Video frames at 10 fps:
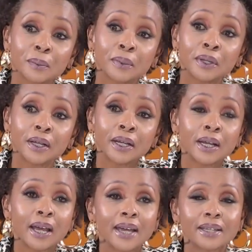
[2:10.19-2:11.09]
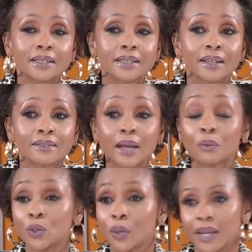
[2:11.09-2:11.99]
Oh and that
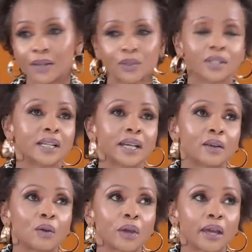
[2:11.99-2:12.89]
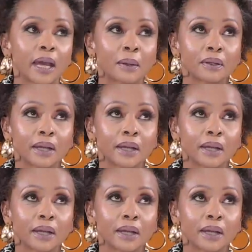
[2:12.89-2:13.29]
was when I was just like, okay, I,